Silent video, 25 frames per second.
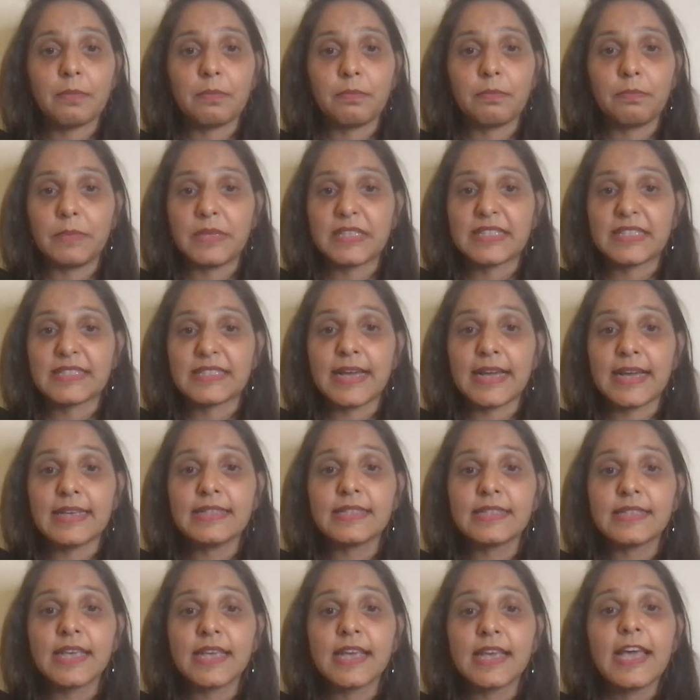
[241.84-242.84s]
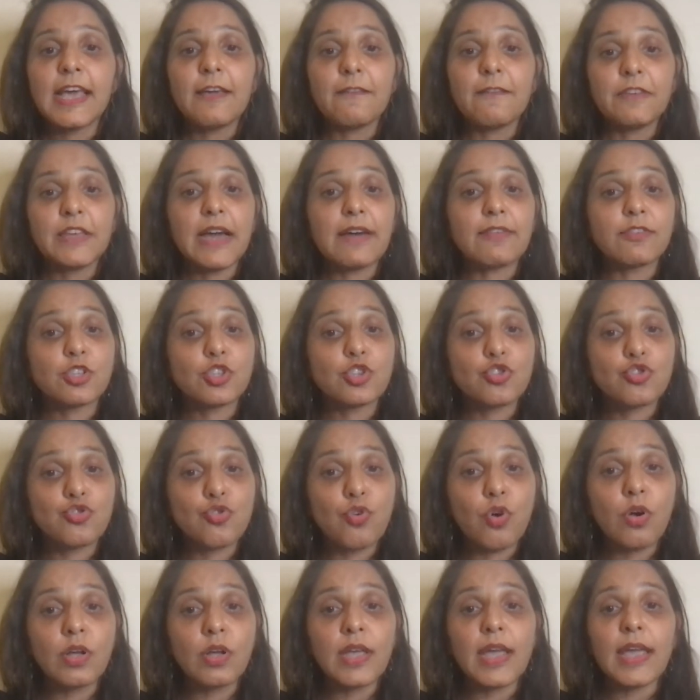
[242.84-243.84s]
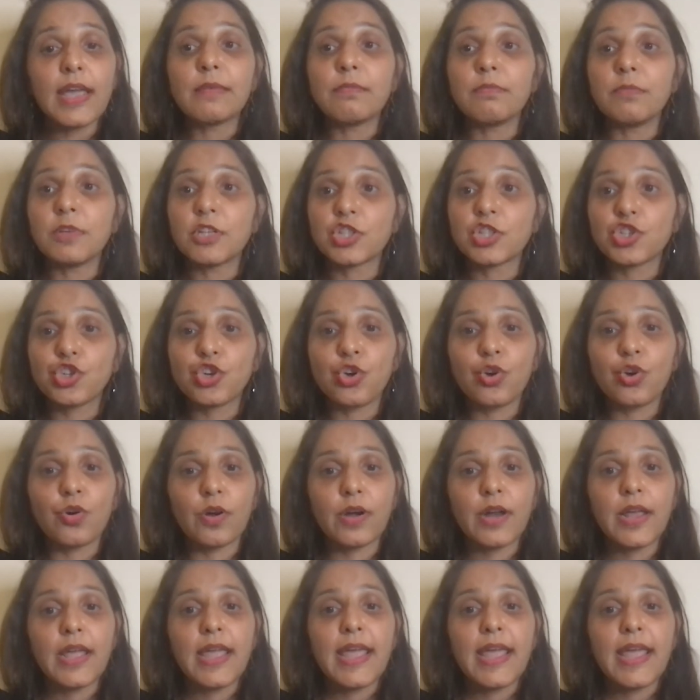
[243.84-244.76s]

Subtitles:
Besides, we have a strong and mature